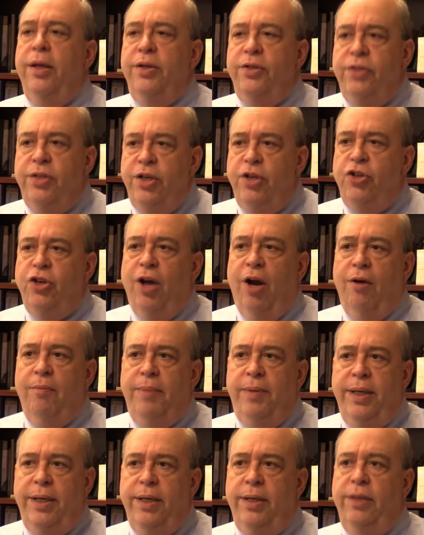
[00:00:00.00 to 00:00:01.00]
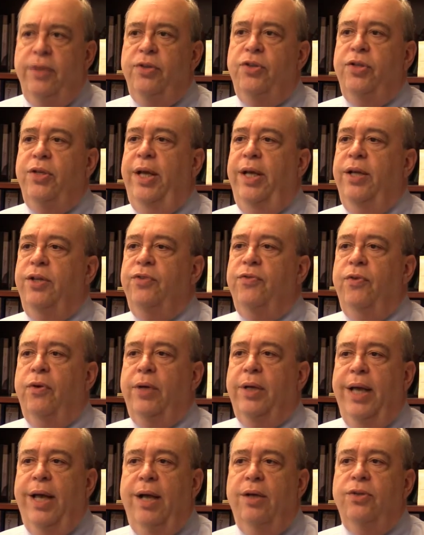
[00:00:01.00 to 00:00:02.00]
CGRP stands for
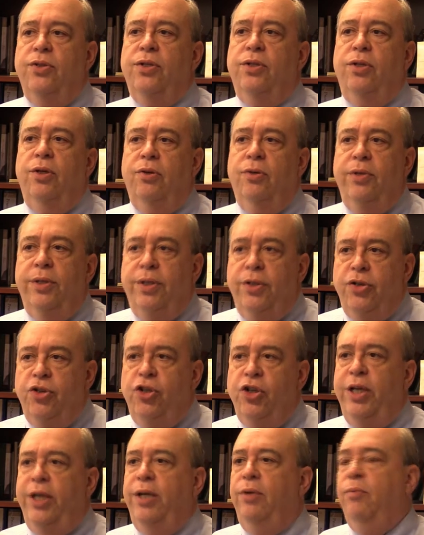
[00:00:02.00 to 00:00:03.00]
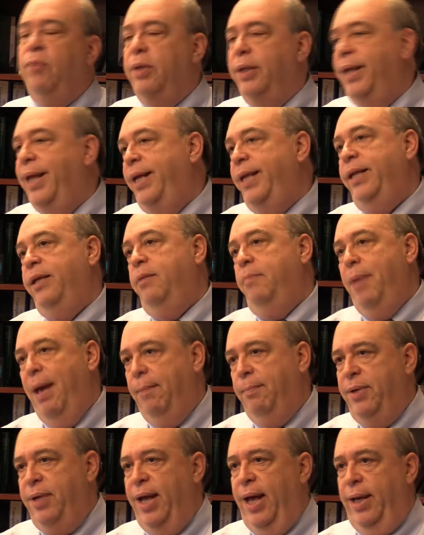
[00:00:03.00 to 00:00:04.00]
calcitonin gene related
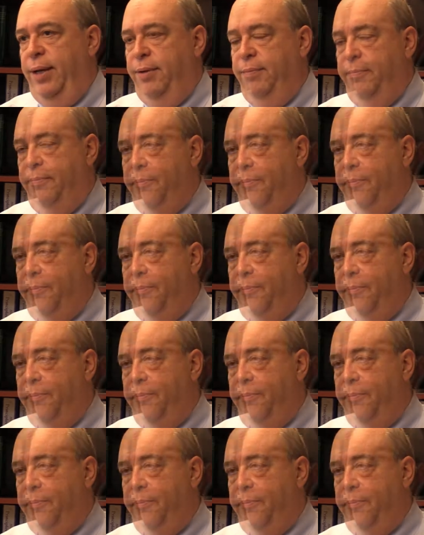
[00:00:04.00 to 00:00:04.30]
peptide.